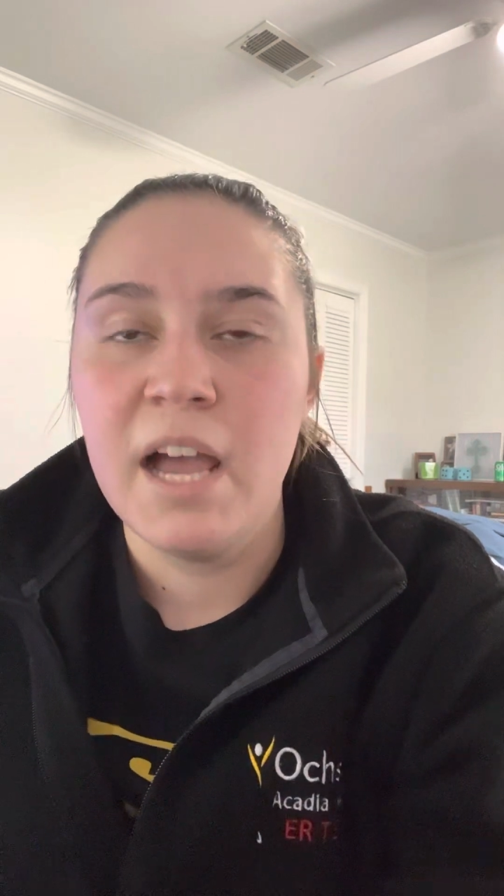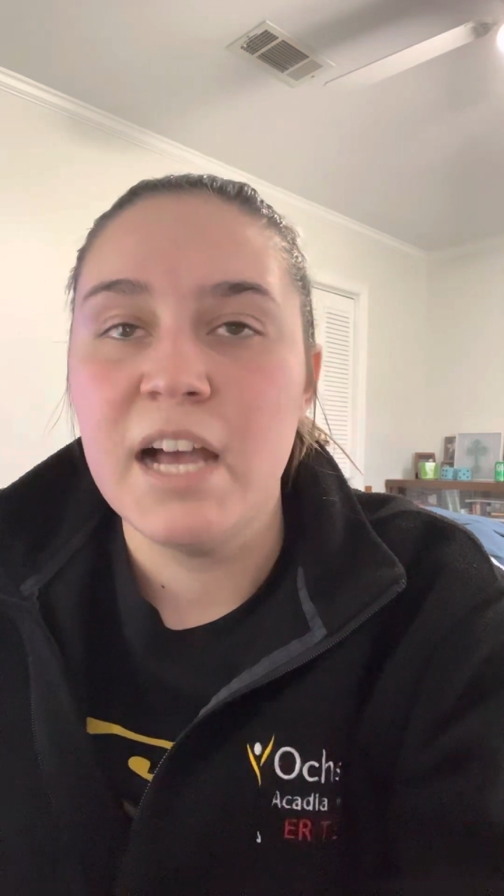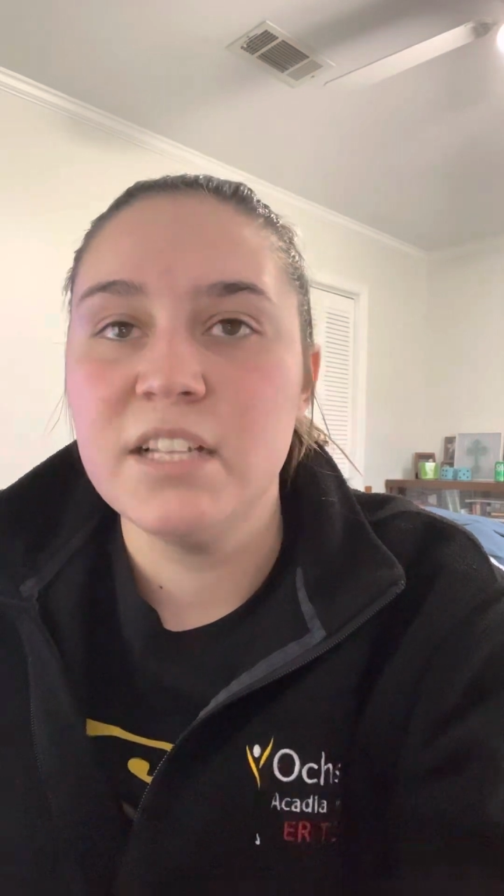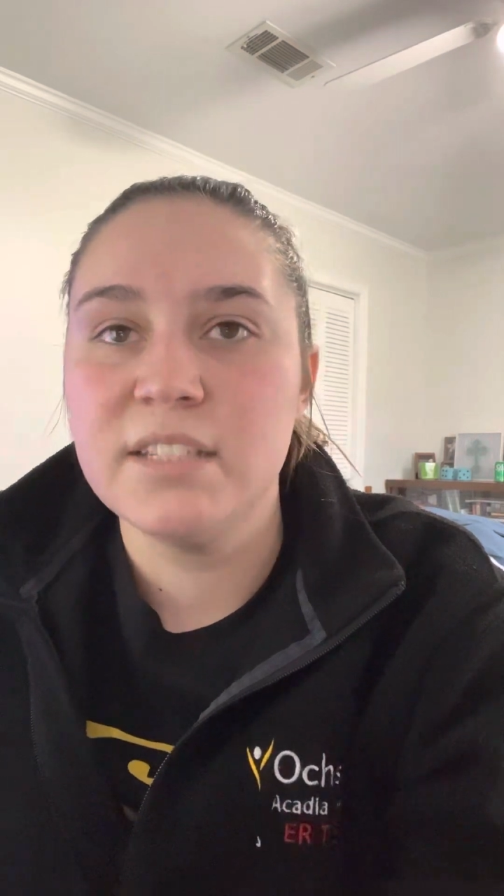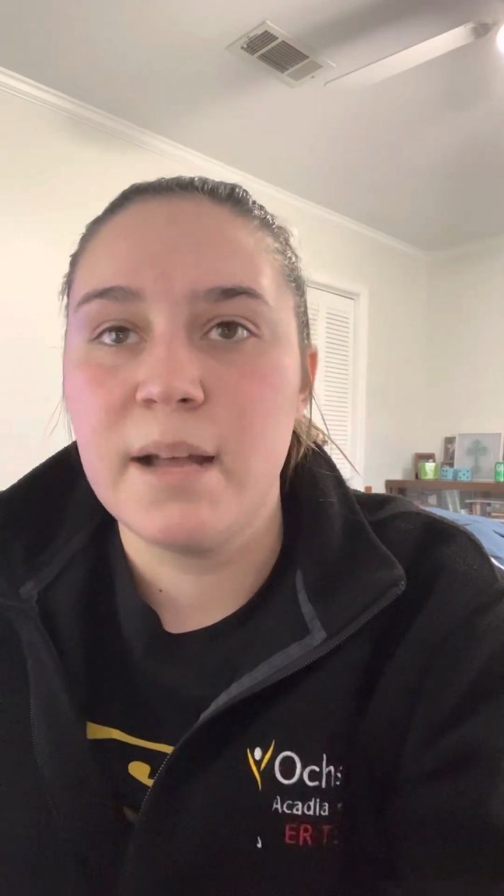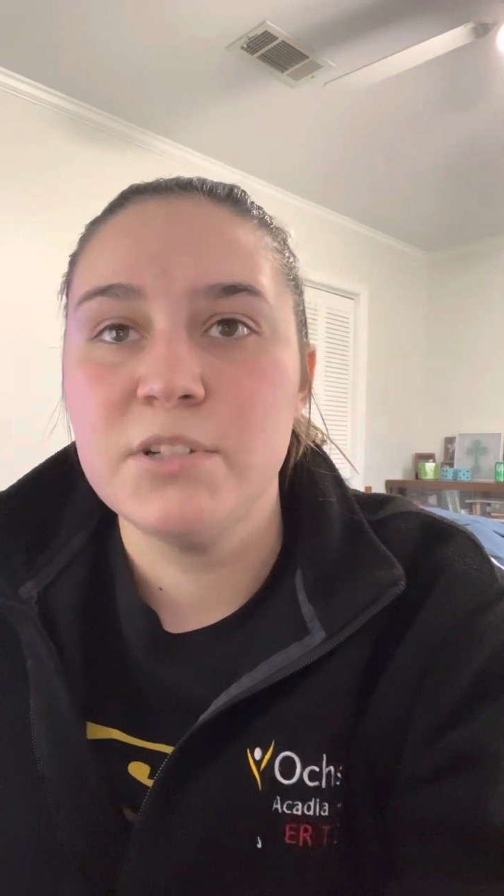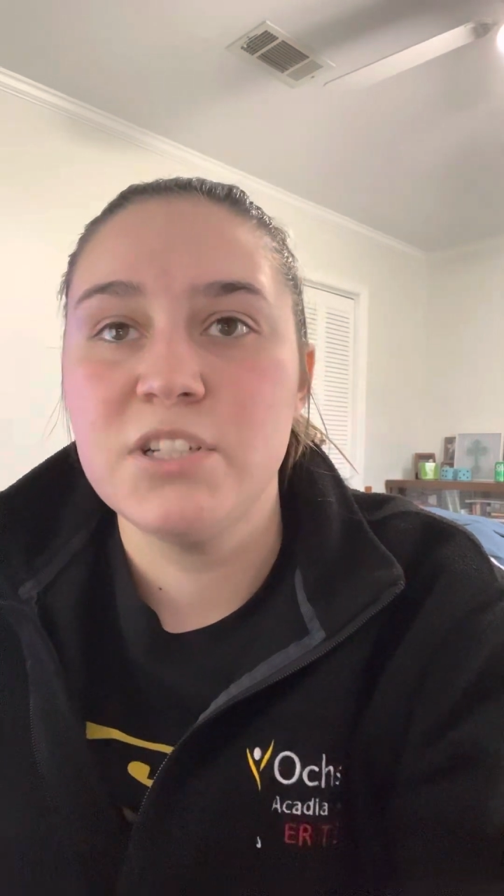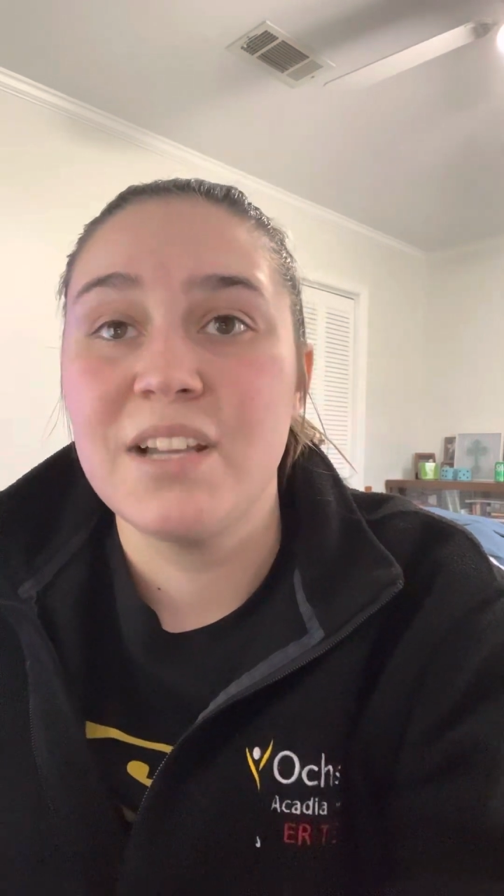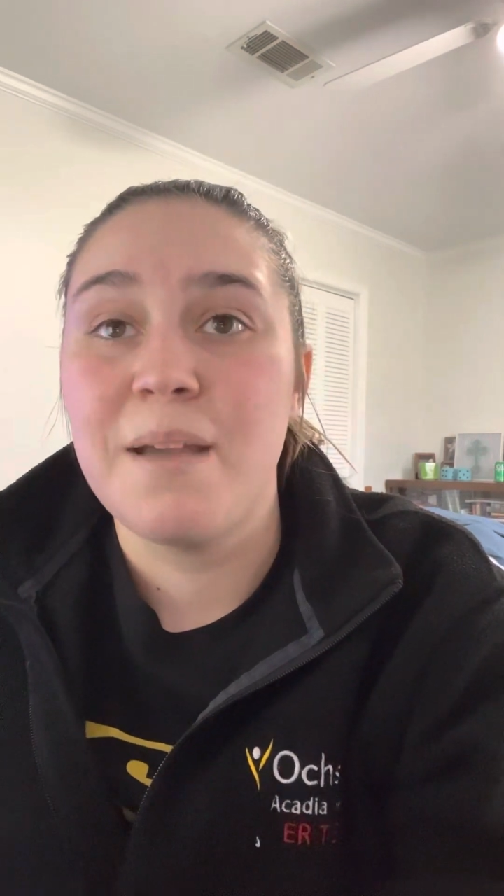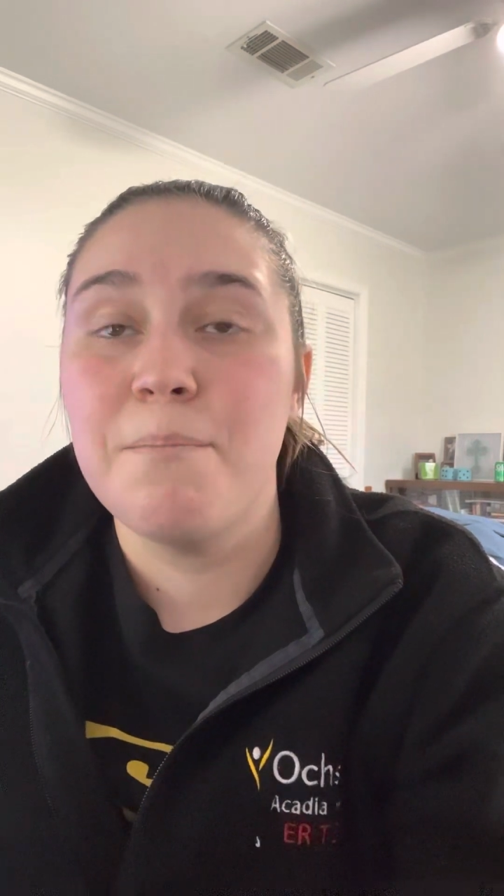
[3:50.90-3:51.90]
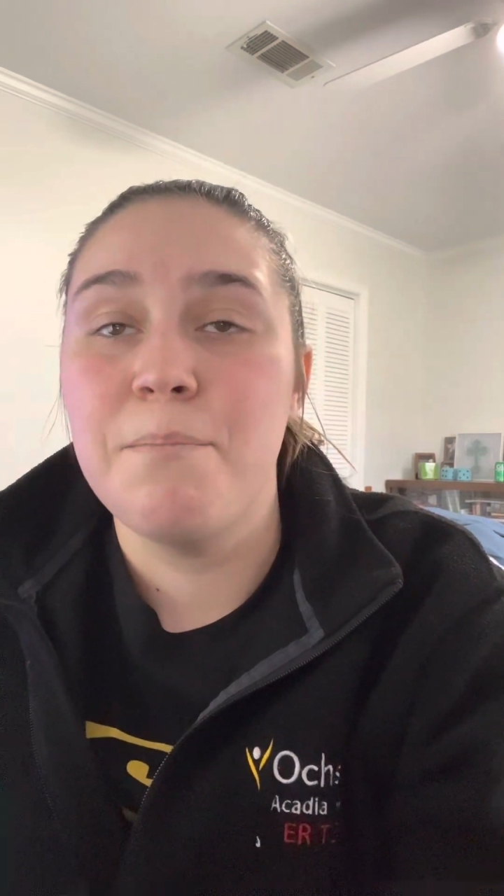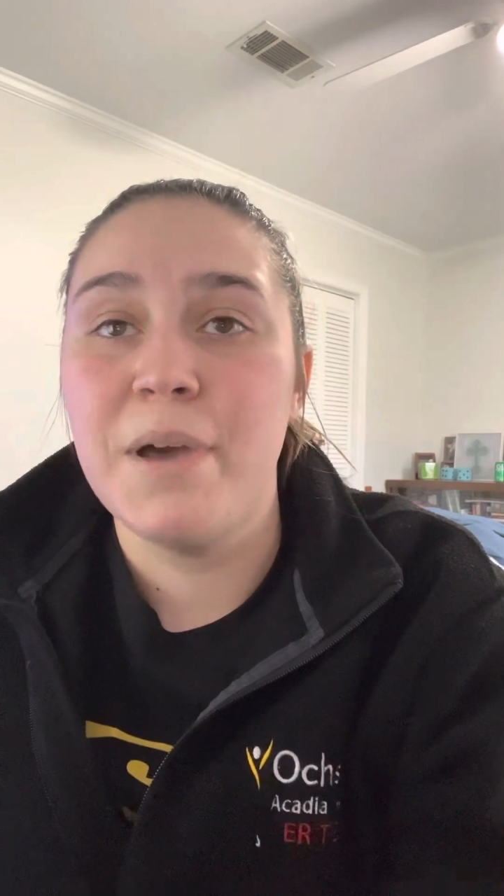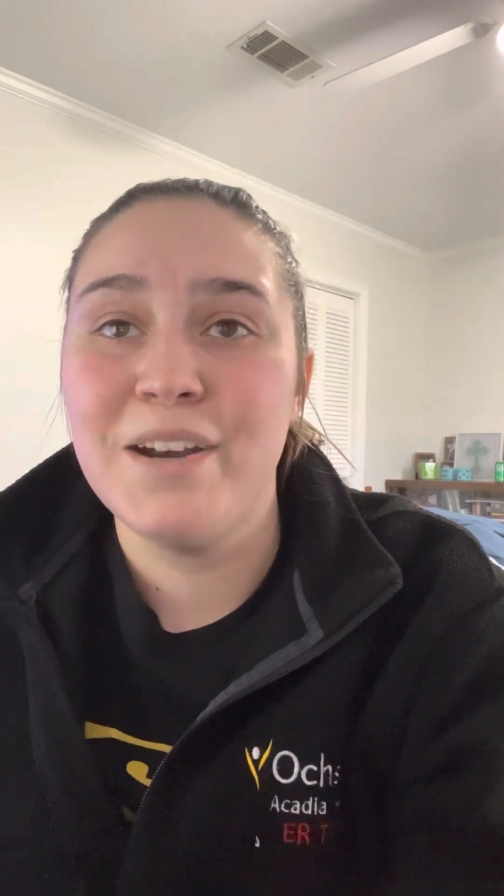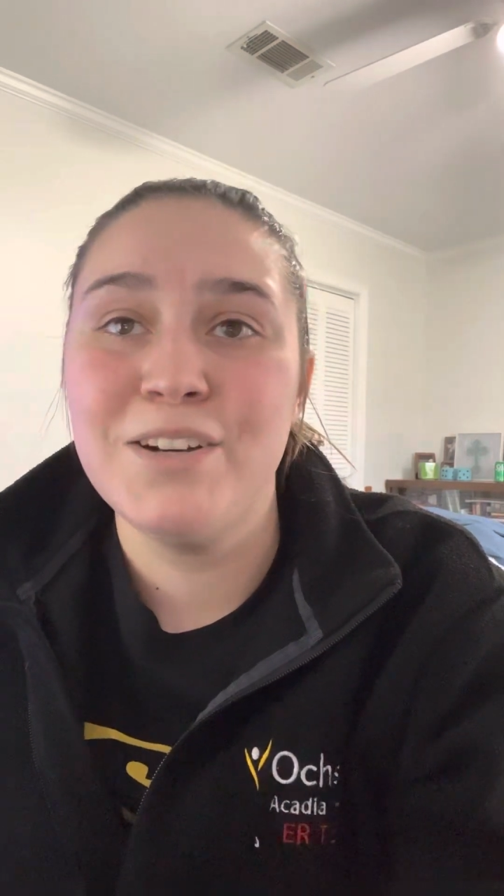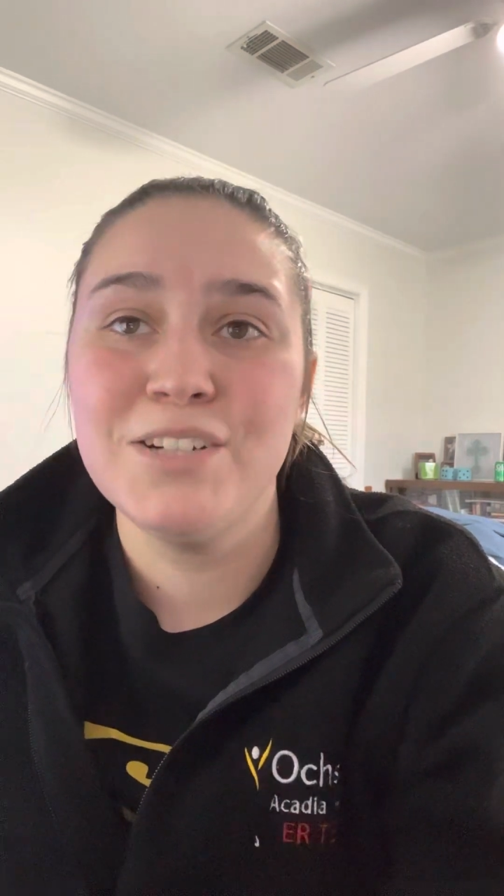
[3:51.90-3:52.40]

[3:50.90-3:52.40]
Establishing a better